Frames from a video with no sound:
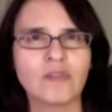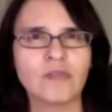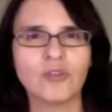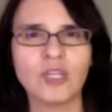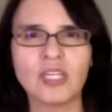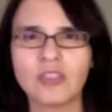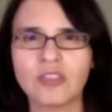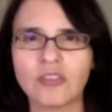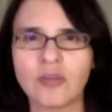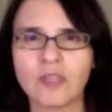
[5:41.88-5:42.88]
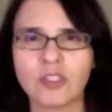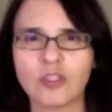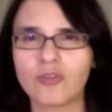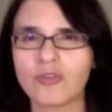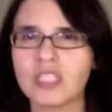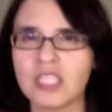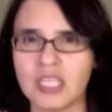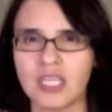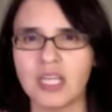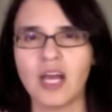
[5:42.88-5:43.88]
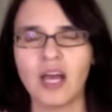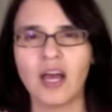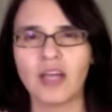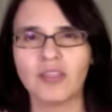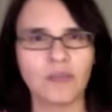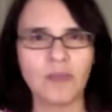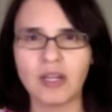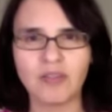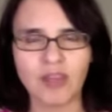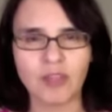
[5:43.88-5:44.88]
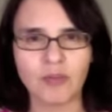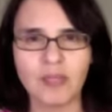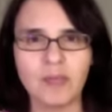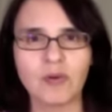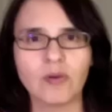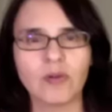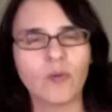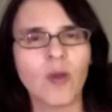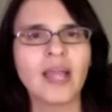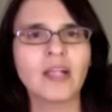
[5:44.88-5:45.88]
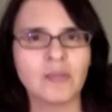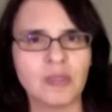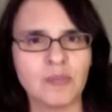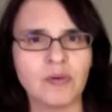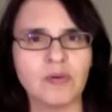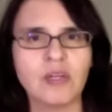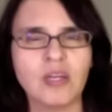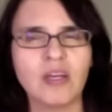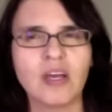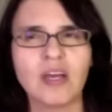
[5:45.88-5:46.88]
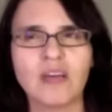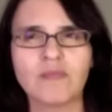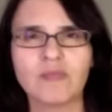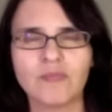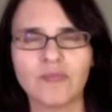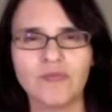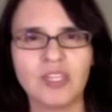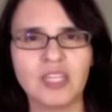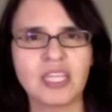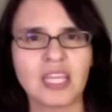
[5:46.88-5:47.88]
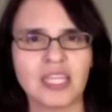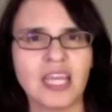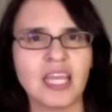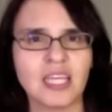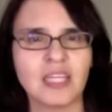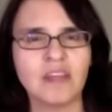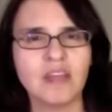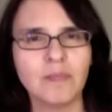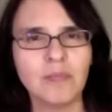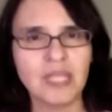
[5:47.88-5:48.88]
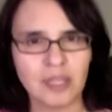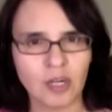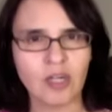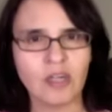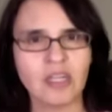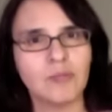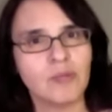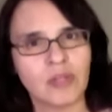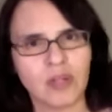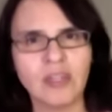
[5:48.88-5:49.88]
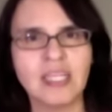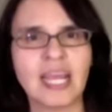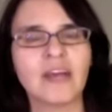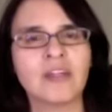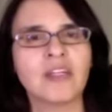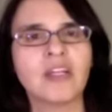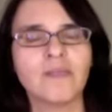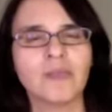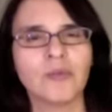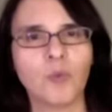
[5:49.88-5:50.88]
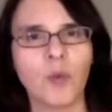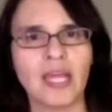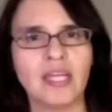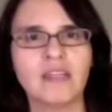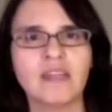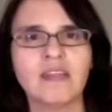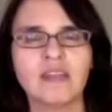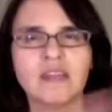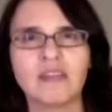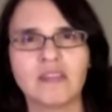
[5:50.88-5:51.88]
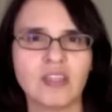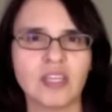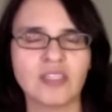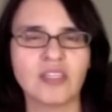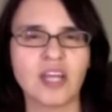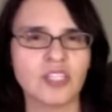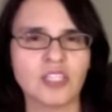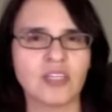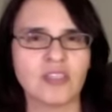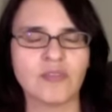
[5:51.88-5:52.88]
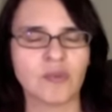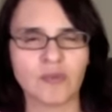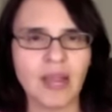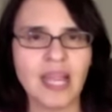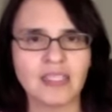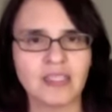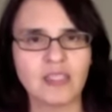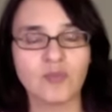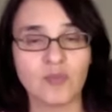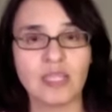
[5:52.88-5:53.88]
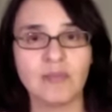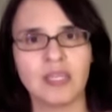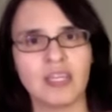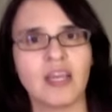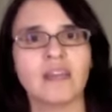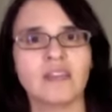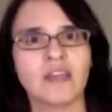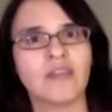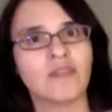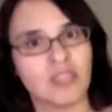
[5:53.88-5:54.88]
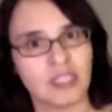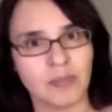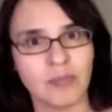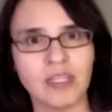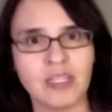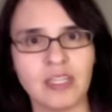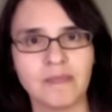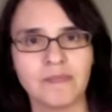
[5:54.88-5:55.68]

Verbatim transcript: triggers so much cruelty on the part of other people? Or why are people feeling like they can beat her and put her down when it's not just because of her race, it's really because of her disability?